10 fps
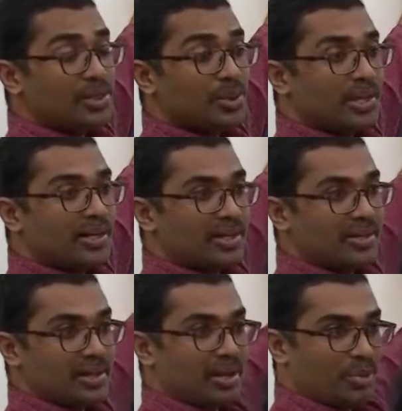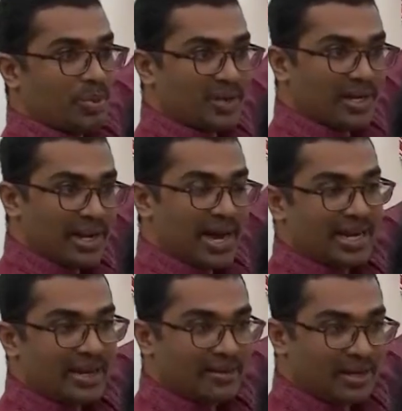so that there is an appropriately
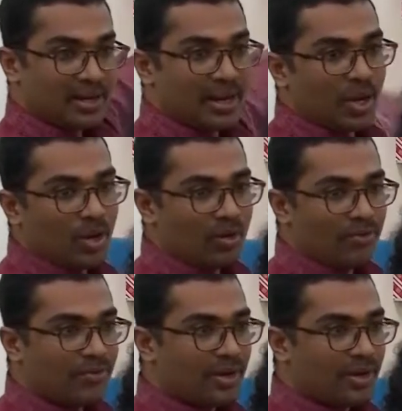high level of